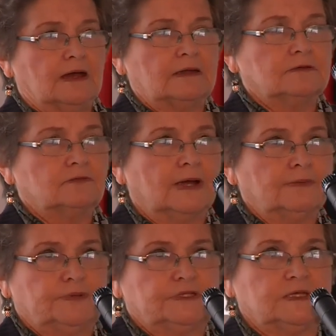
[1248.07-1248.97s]
Under
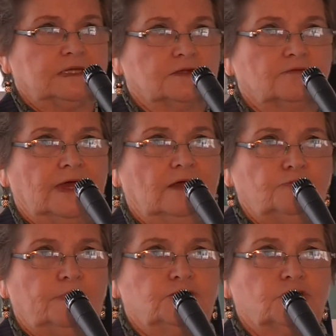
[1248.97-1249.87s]
1% of the
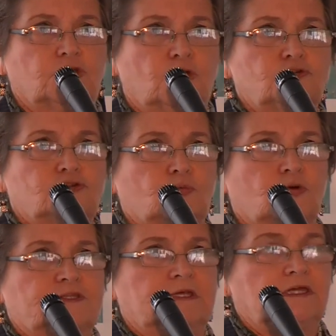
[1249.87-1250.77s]
health budget goes
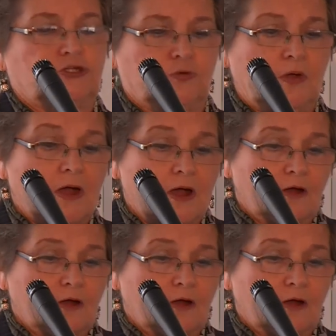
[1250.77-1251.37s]
towards the issue